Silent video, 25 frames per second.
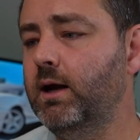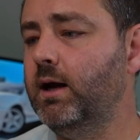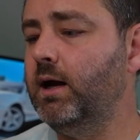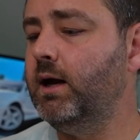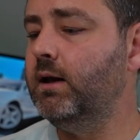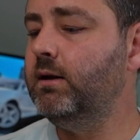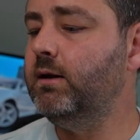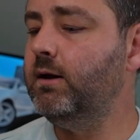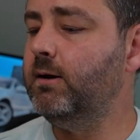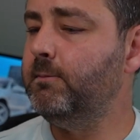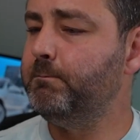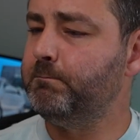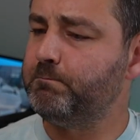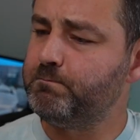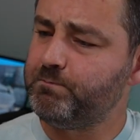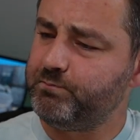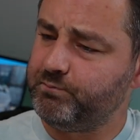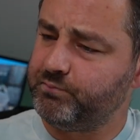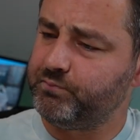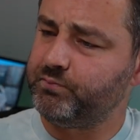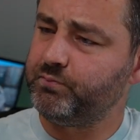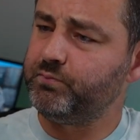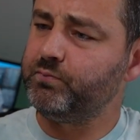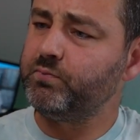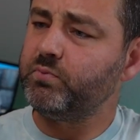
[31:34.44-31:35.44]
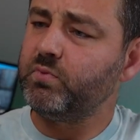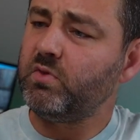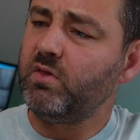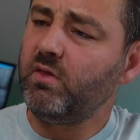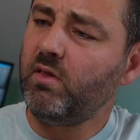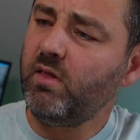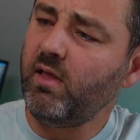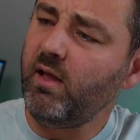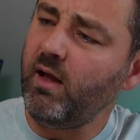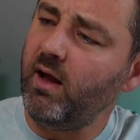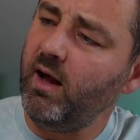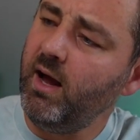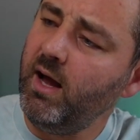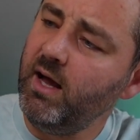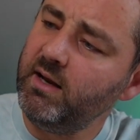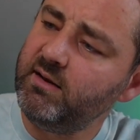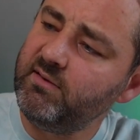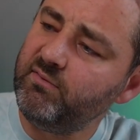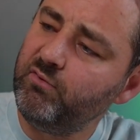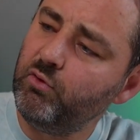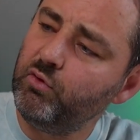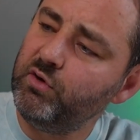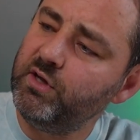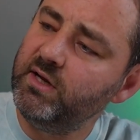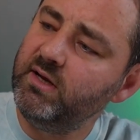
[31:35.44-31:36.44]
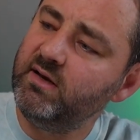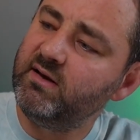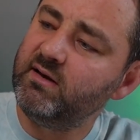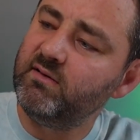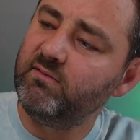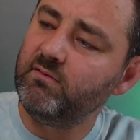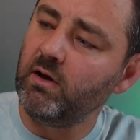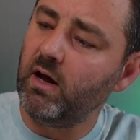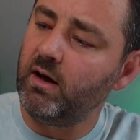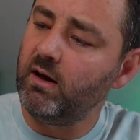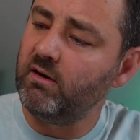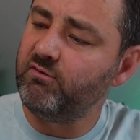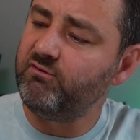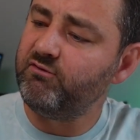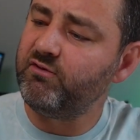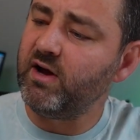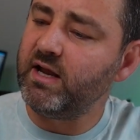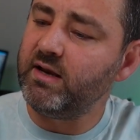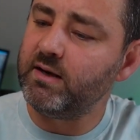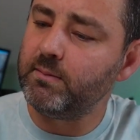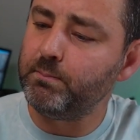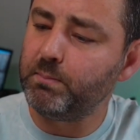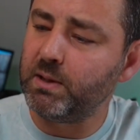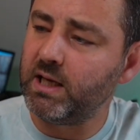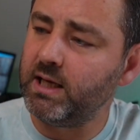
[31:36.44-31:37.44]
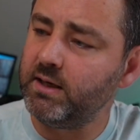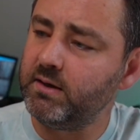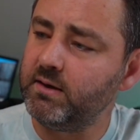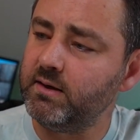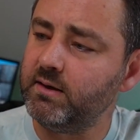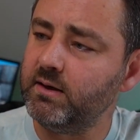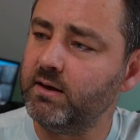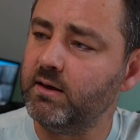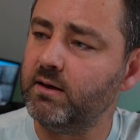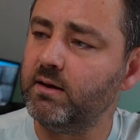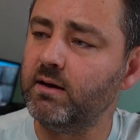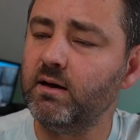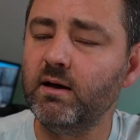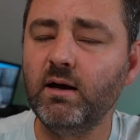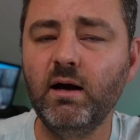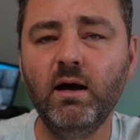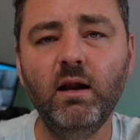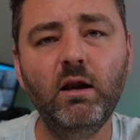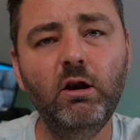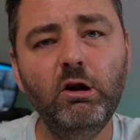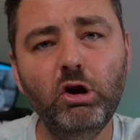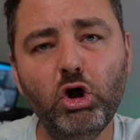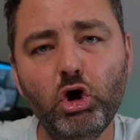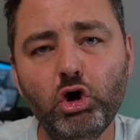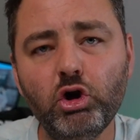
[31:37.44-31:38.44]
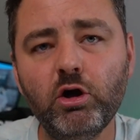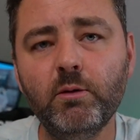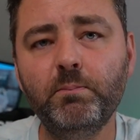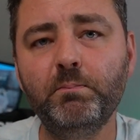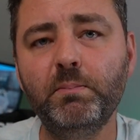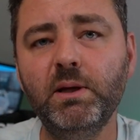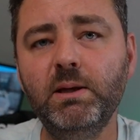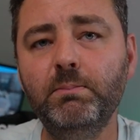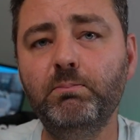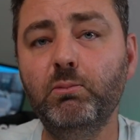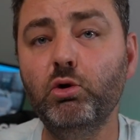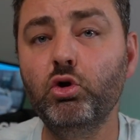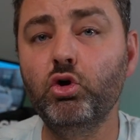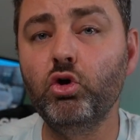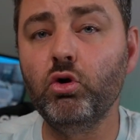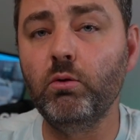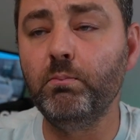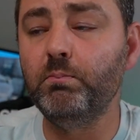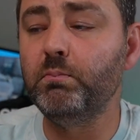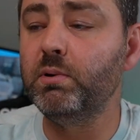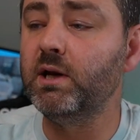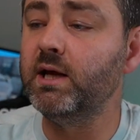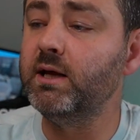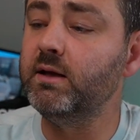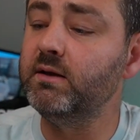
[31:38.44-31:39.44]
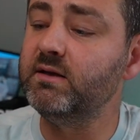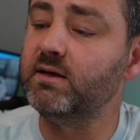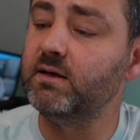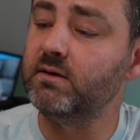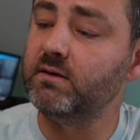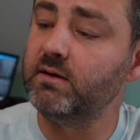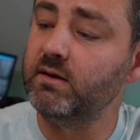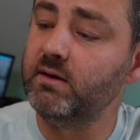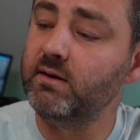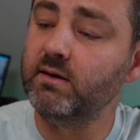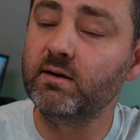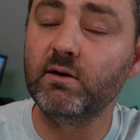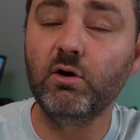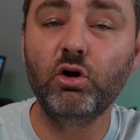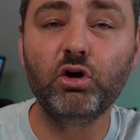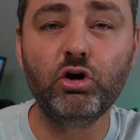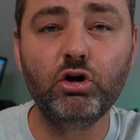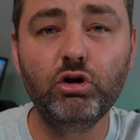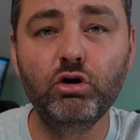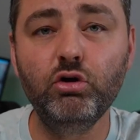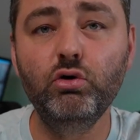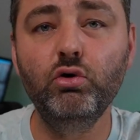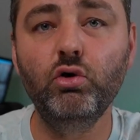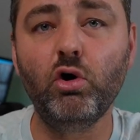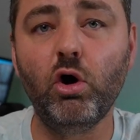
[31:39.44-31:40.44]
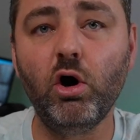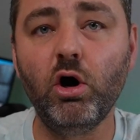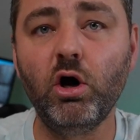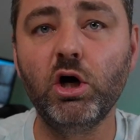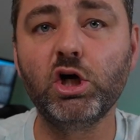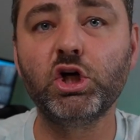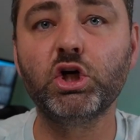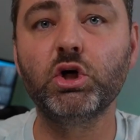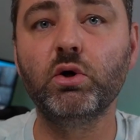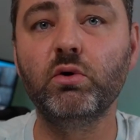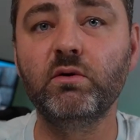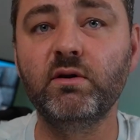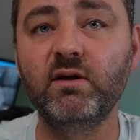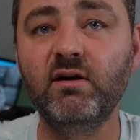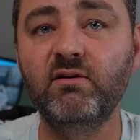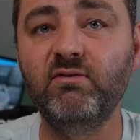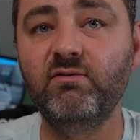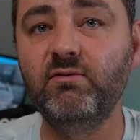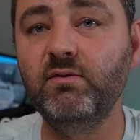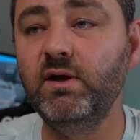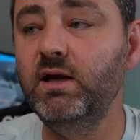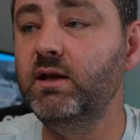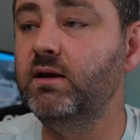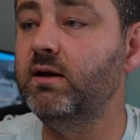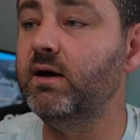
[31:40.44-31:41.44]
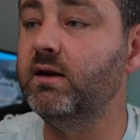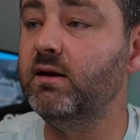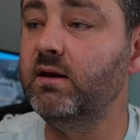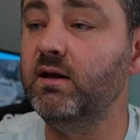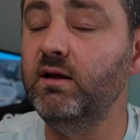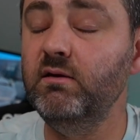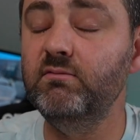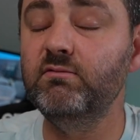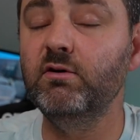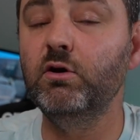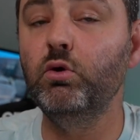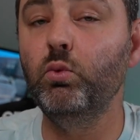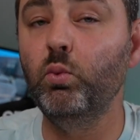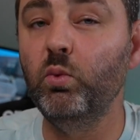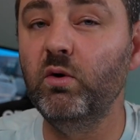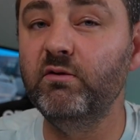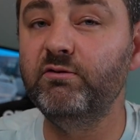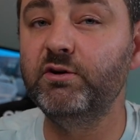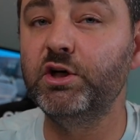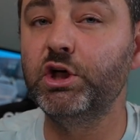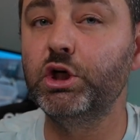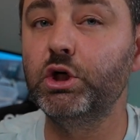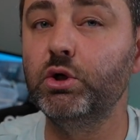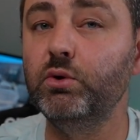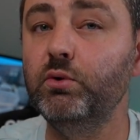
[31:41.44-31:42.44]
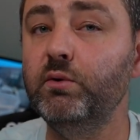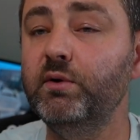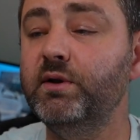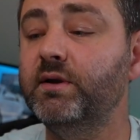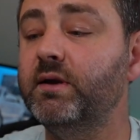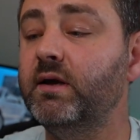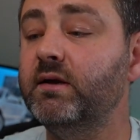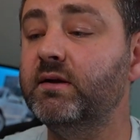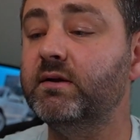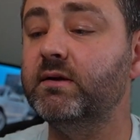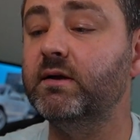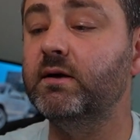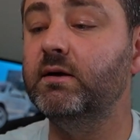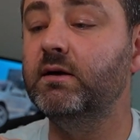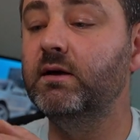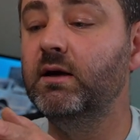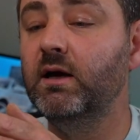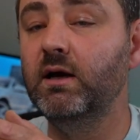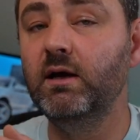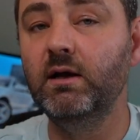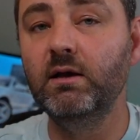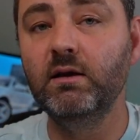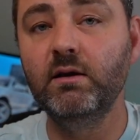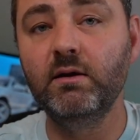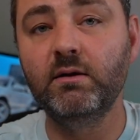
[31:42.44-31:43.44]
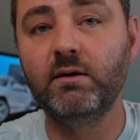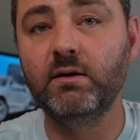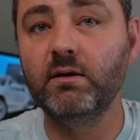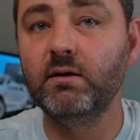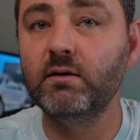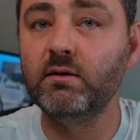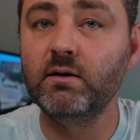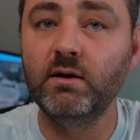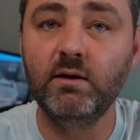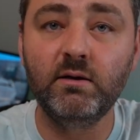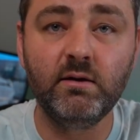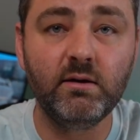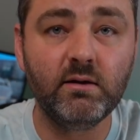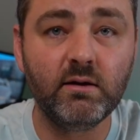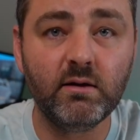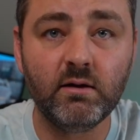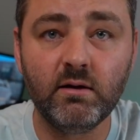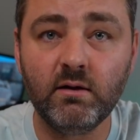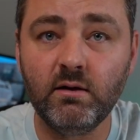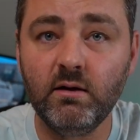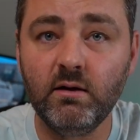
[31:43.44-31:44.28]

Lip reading: And then as for these face plates here, a lot of people complain that these are too harsh on their feet, and even with shoes they say, listen, it's